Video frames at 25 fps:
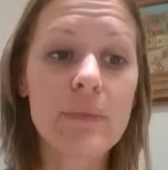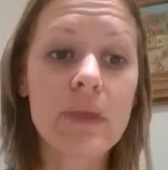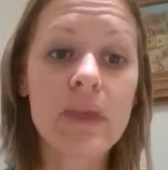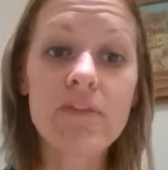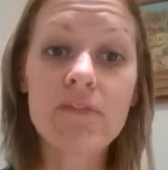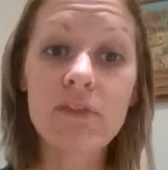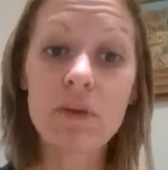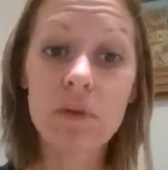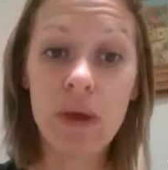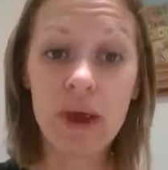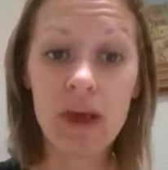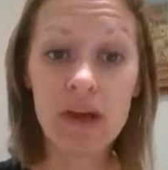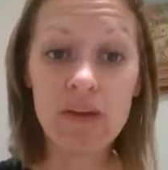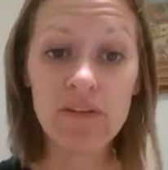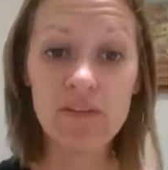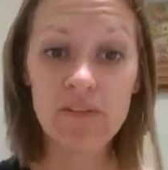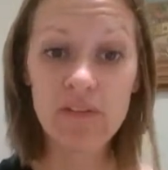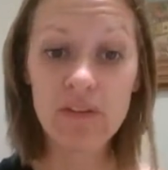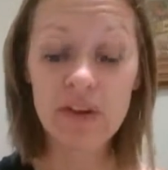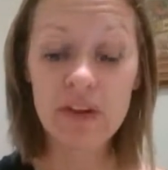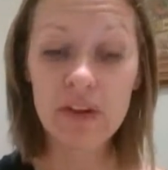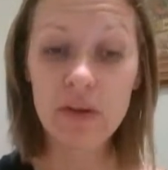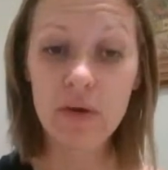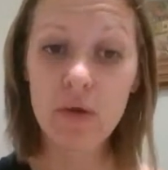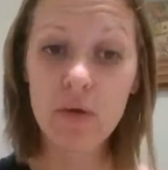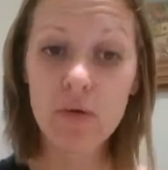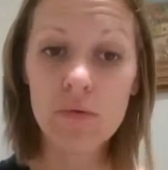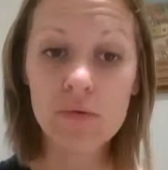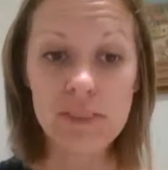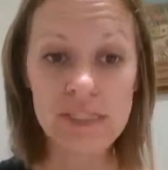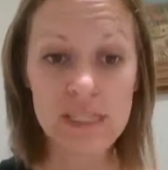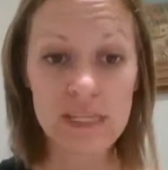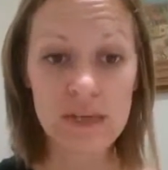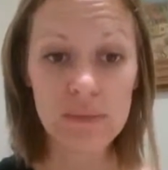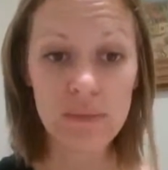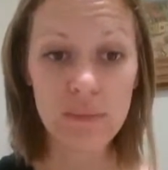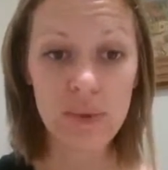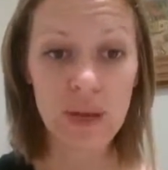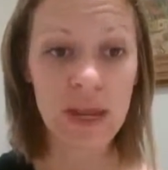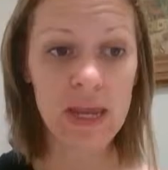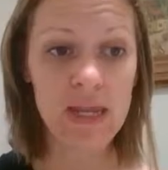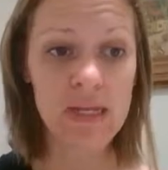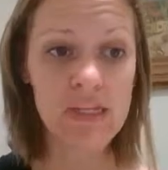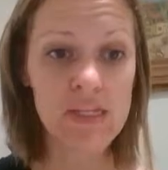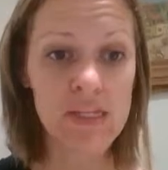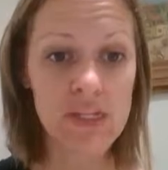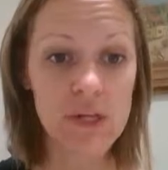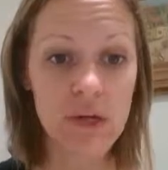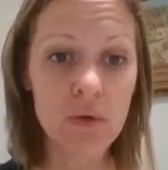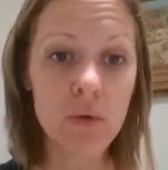if you have your own team
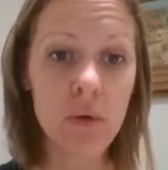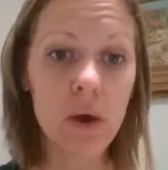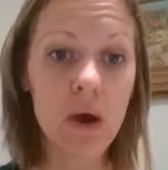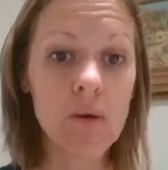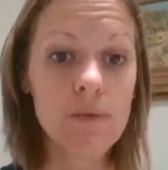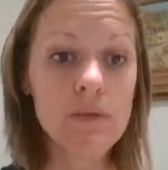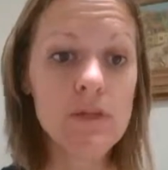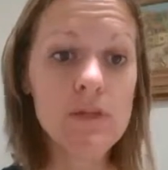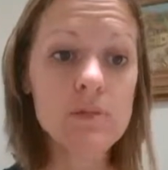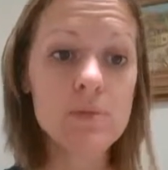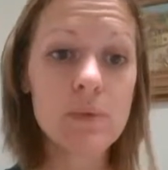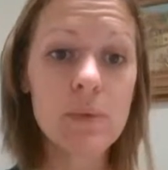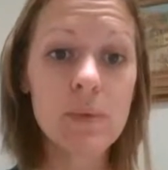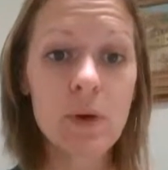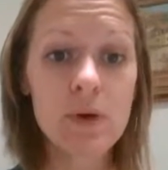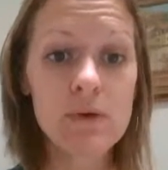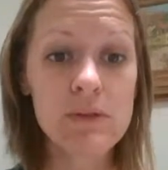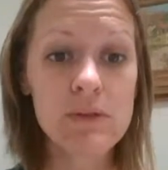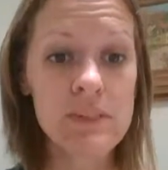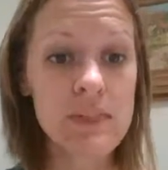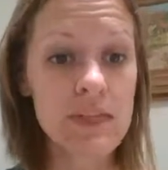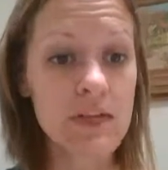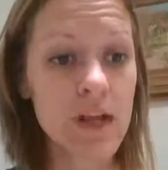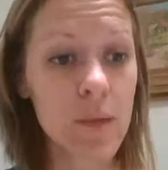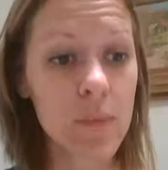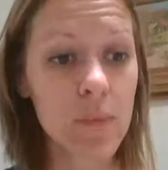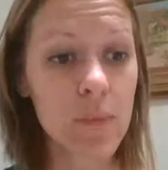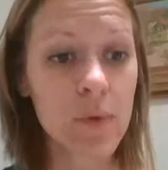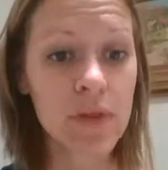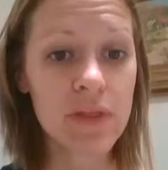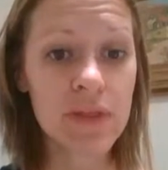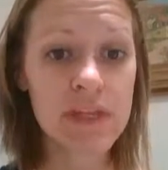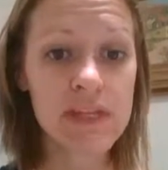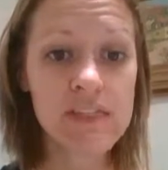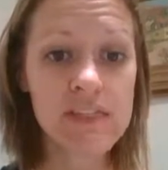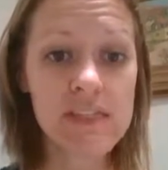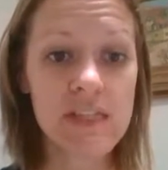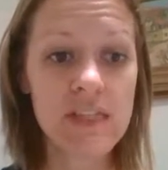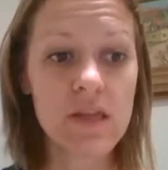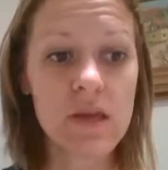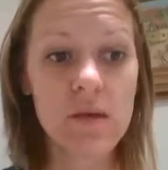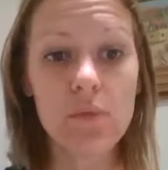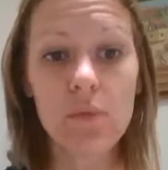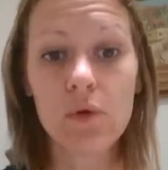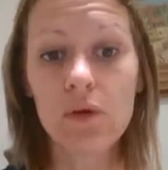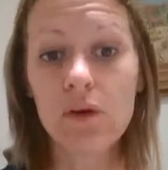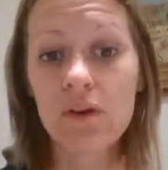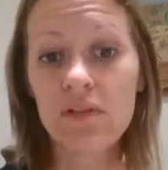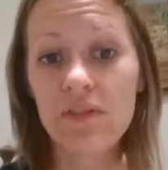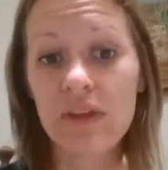page you know always be posting a couple things in there
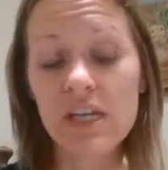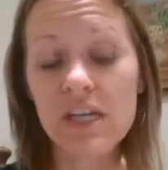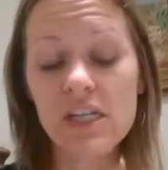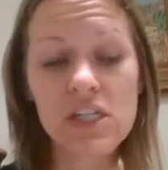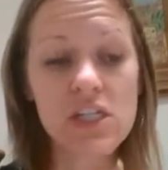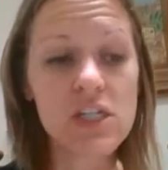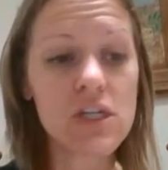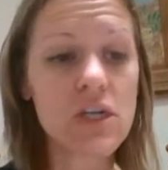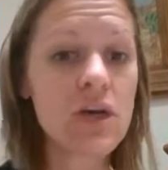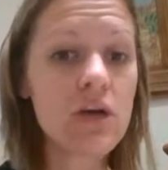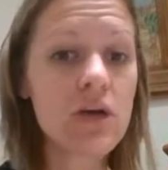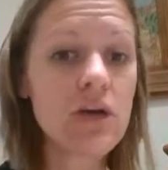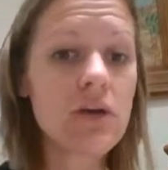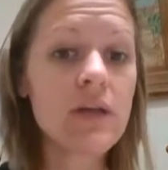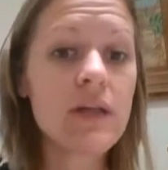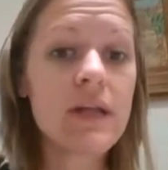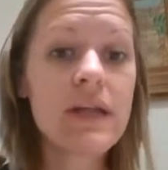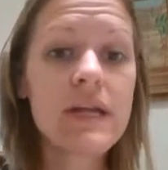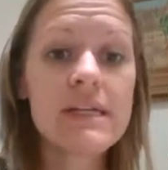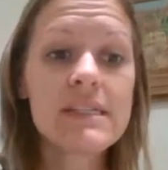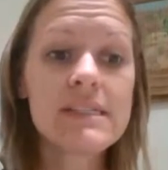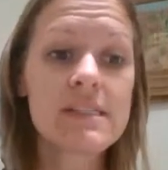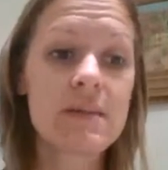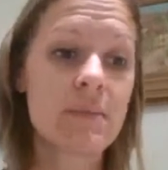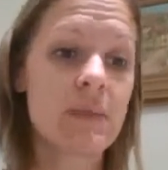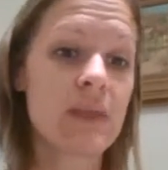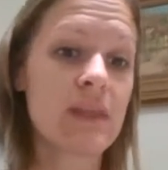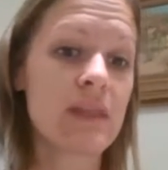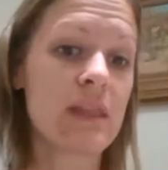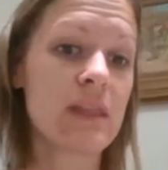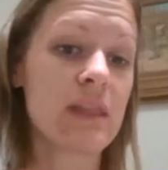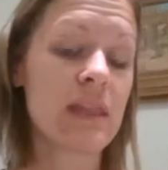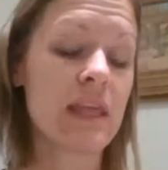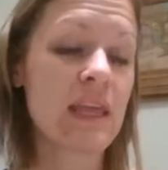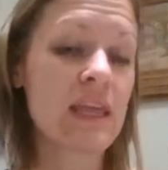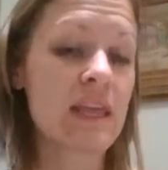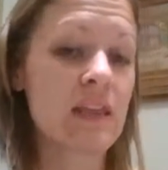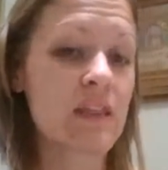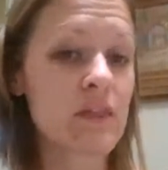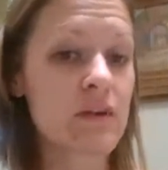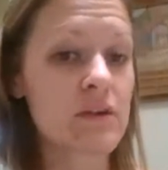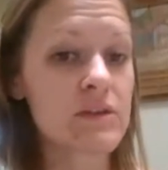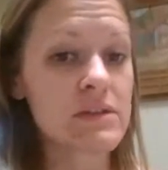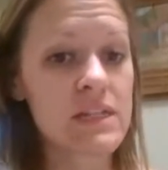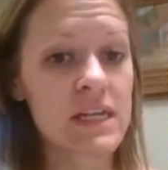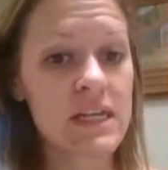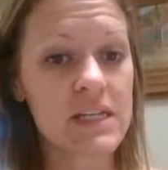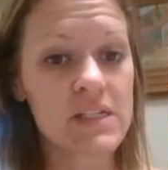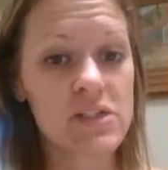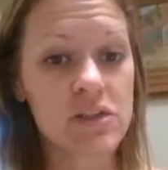motivational something that they can learn
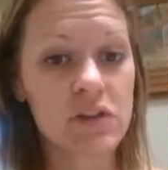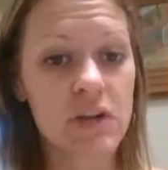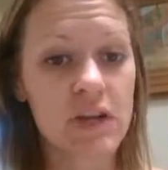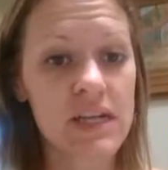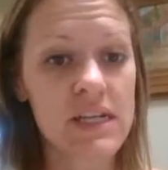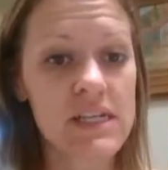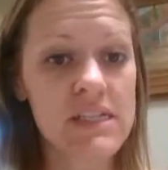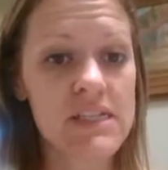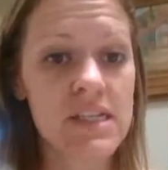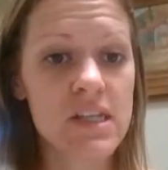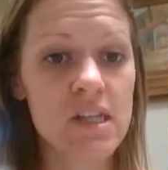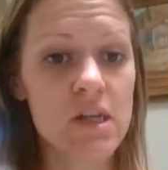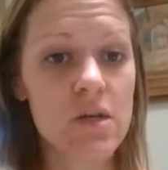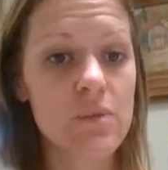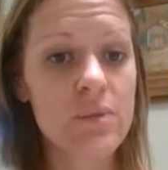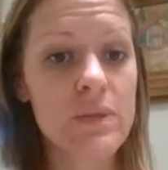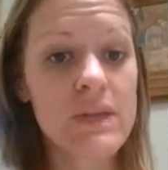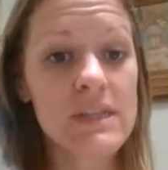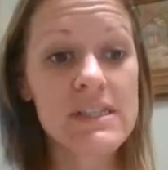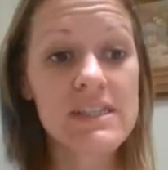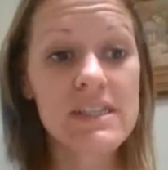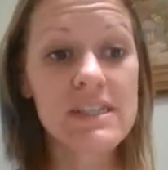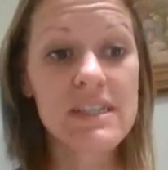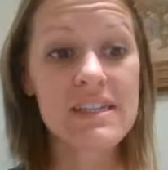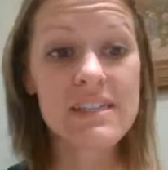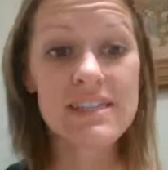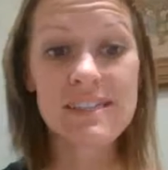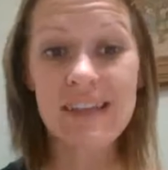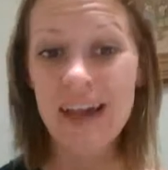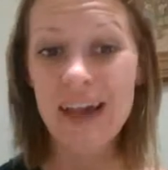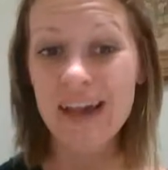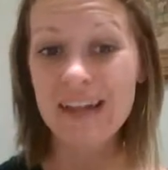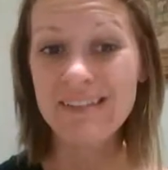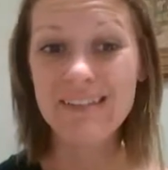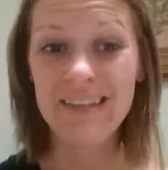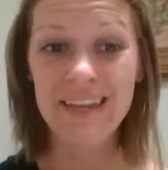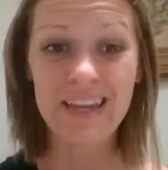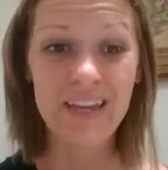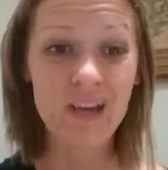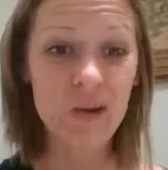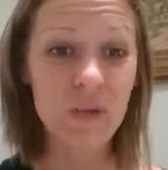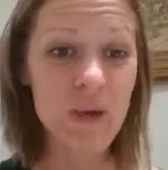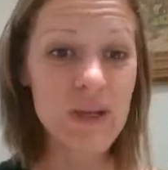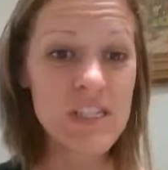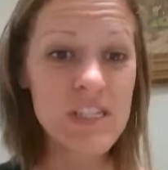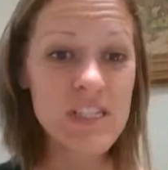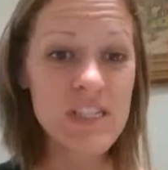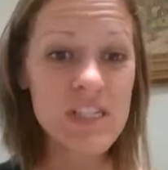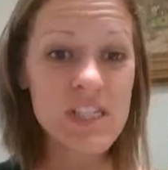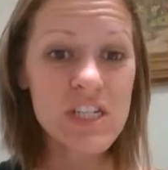to integrate into their business asking
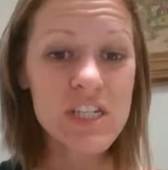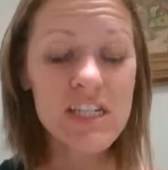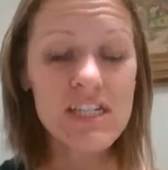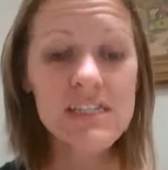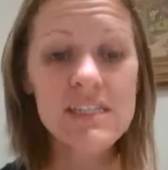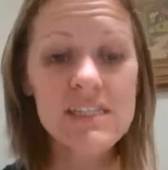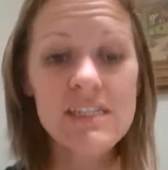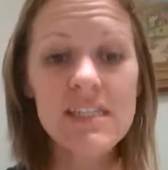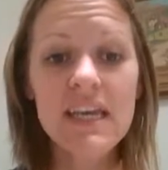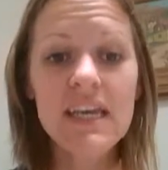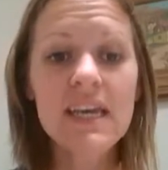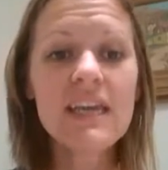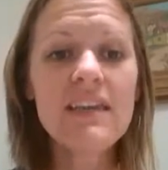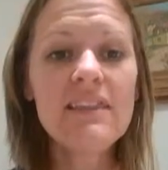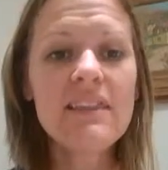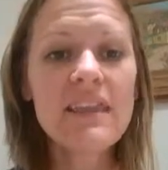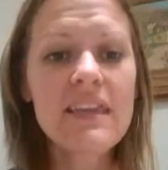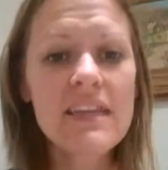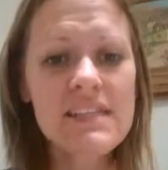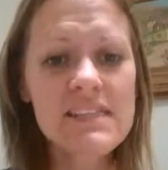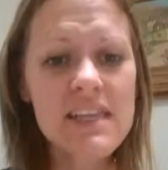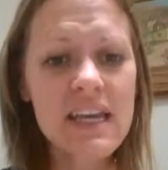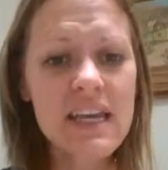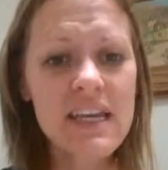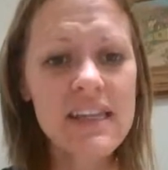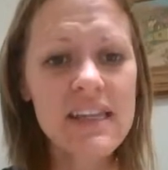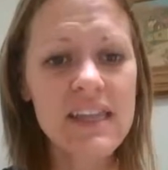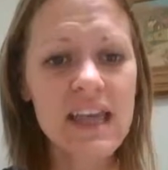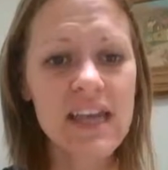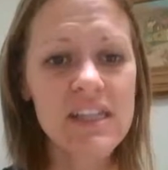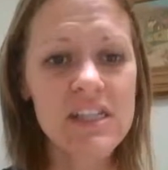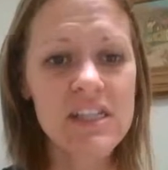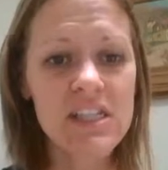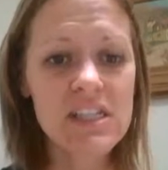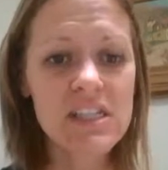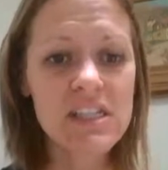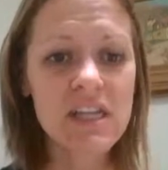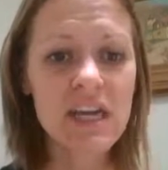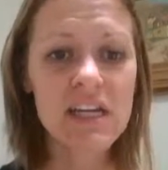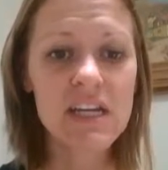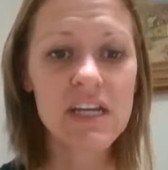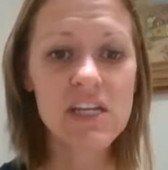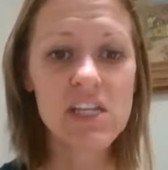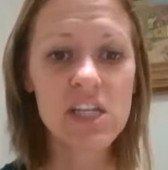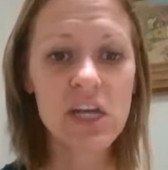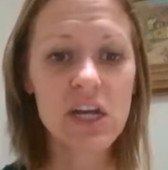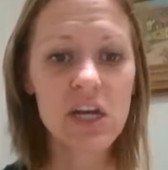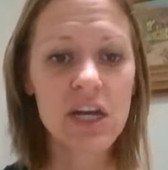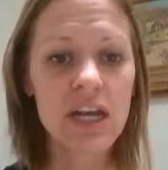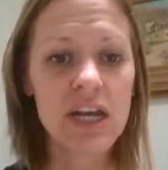questions things like that just kind of
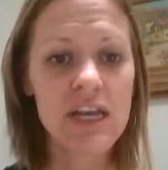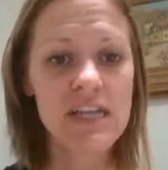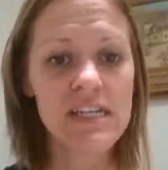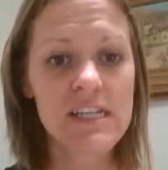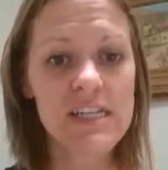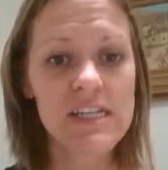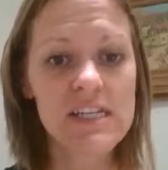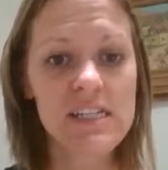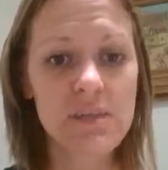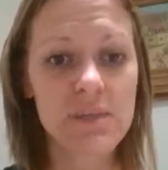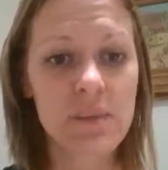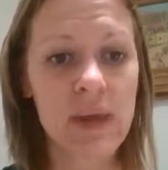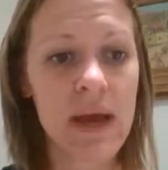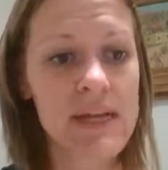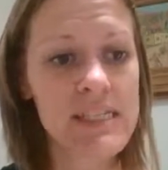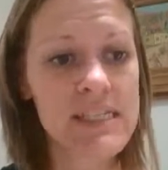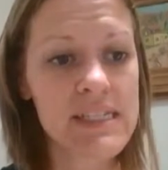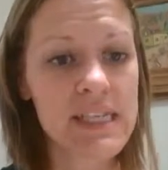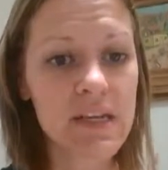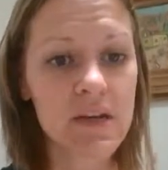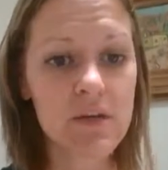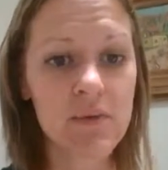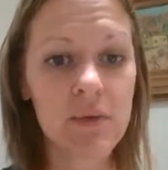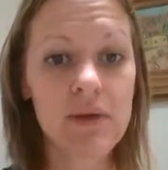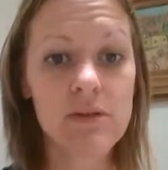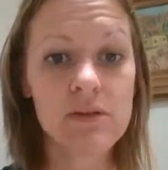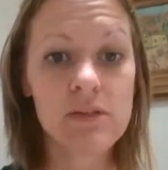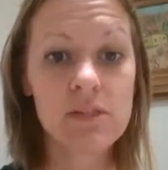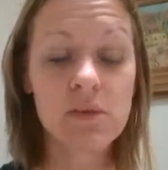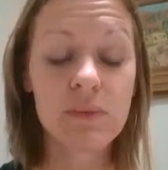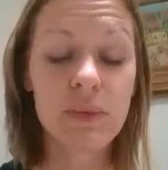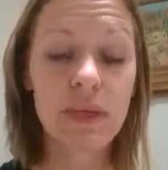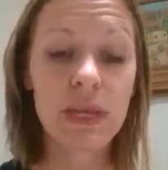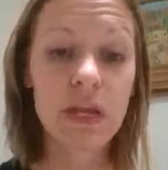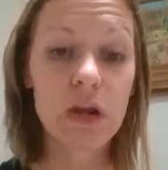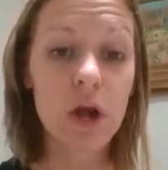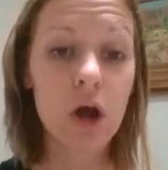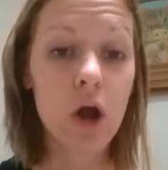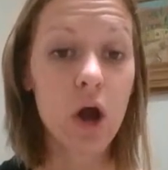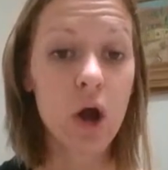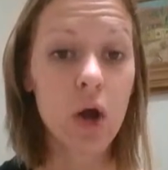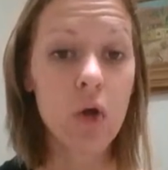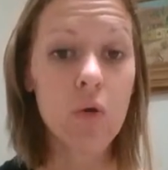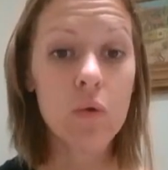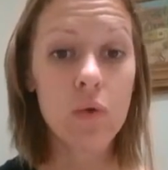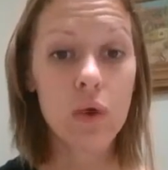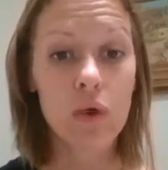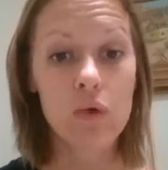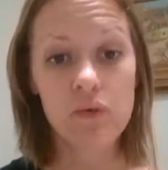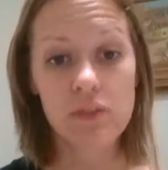sharing ideas and passing around so we can all
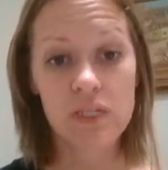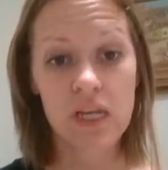grow